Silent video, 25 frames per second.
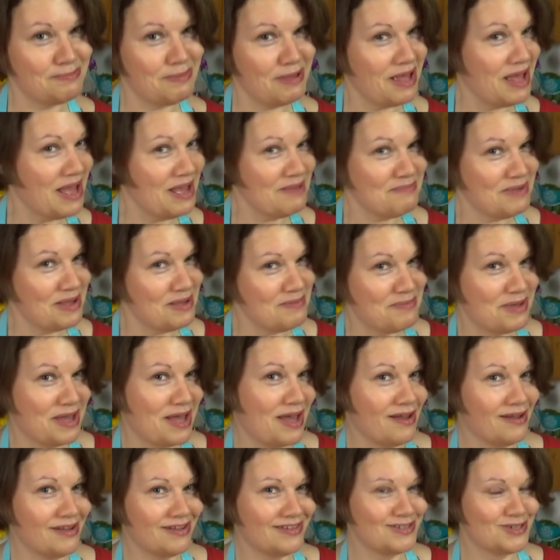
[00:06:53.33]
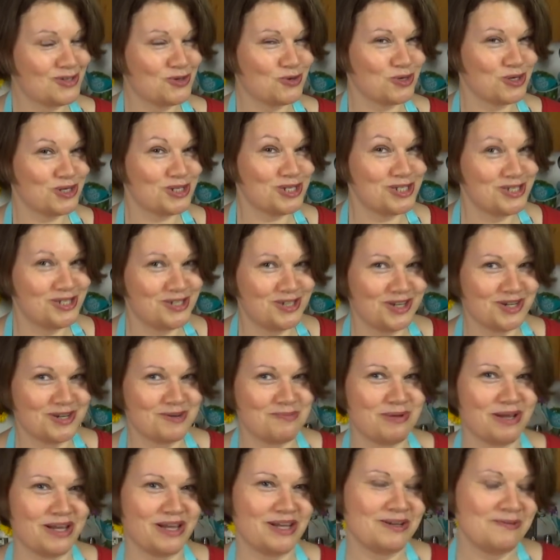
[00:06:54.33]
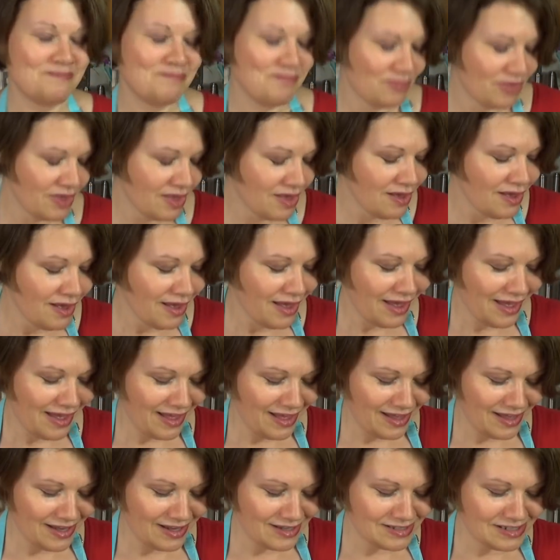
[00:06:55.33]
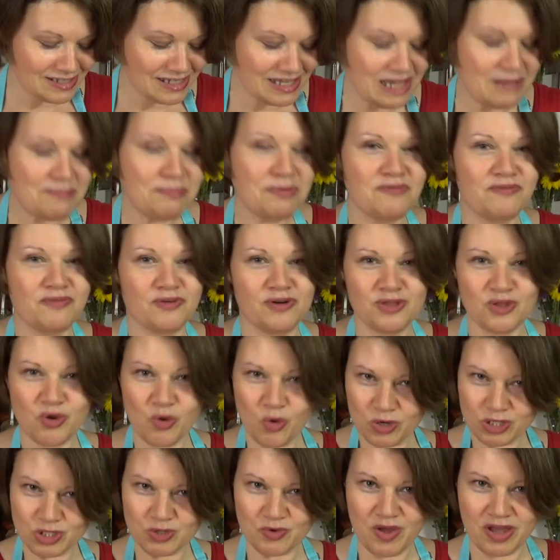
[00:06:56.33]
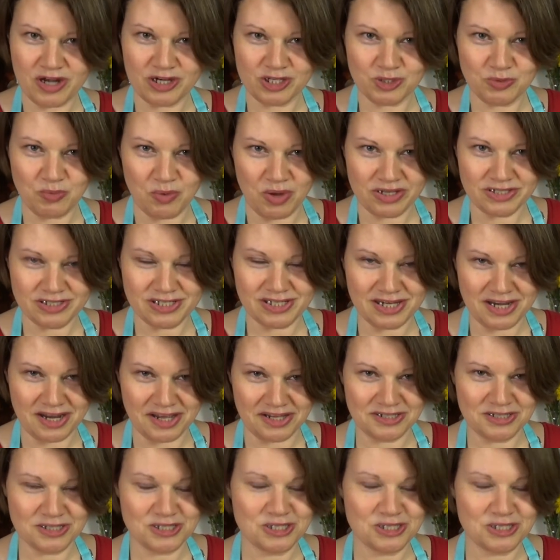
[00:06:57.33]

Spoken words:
behind my back, sort of snuck a bite, and he preferred the horseradish one tonight.